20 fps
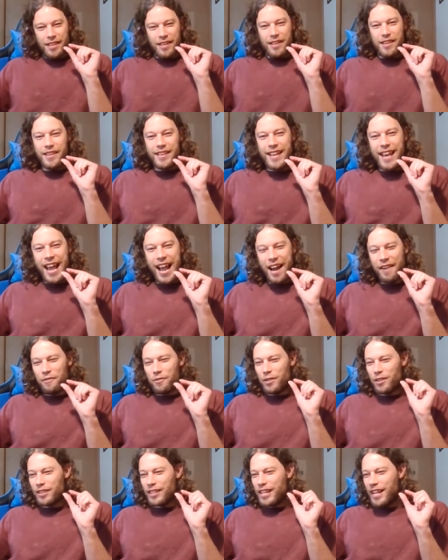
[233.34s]
you can't
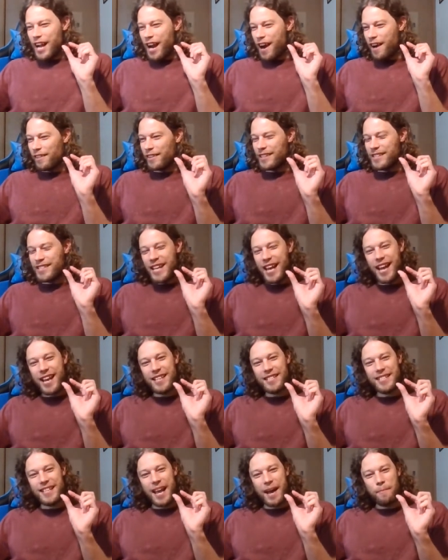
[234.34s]
really hardly
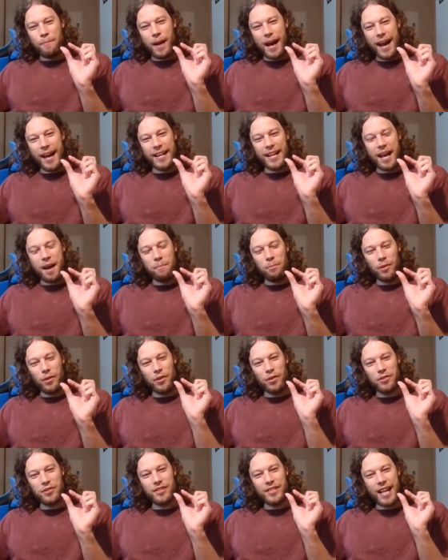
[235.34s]
taste that pineapple.
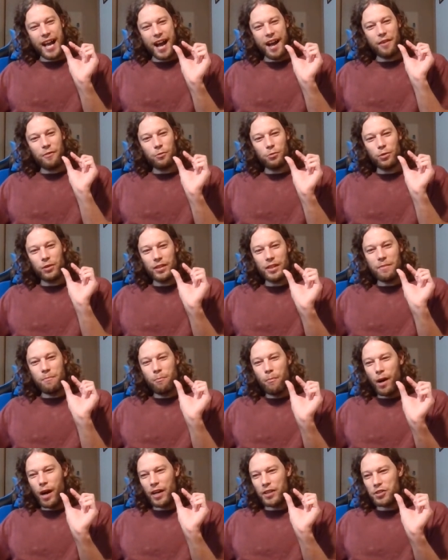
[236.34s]
There's not really
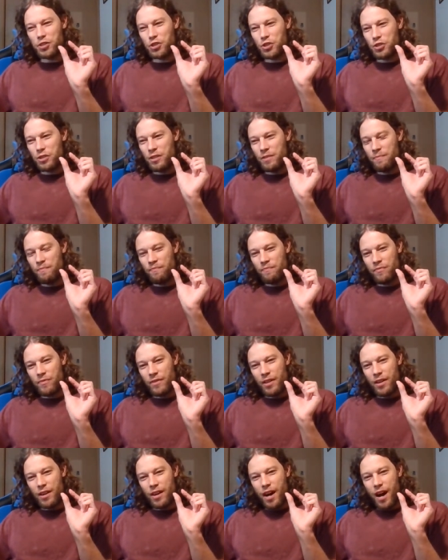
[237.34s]
much
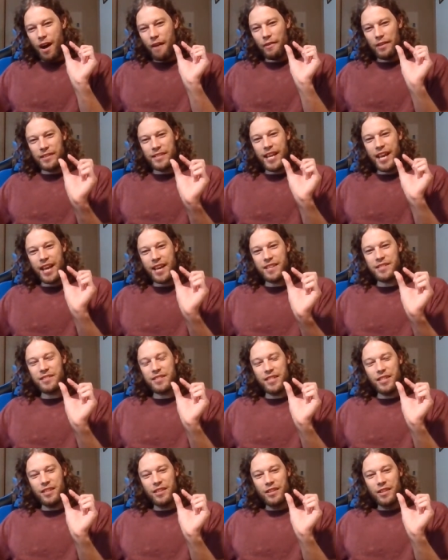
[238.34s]
of a
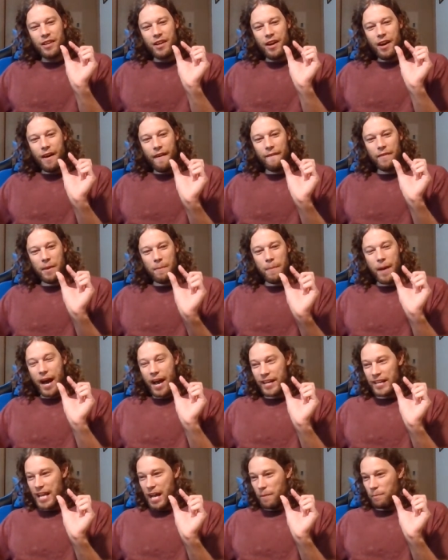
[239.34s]
taste of the
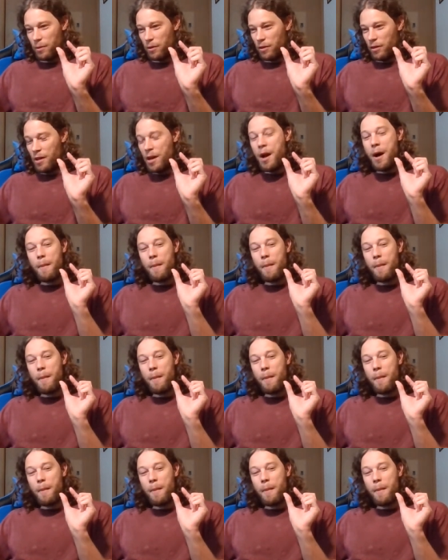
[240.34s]
pineapple.